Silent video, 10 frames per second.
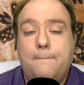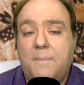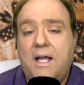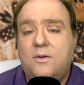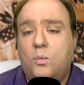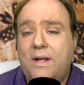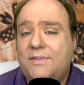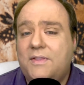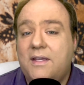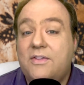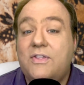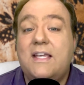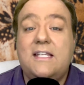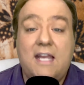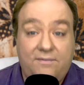but with
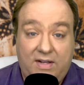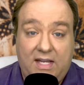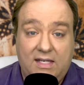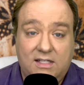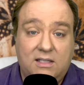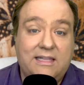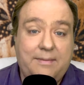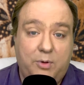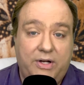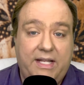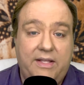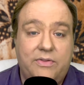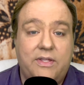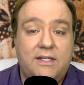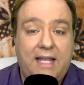significant
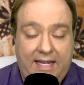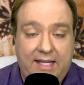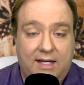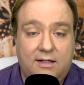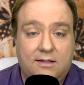liberties taken.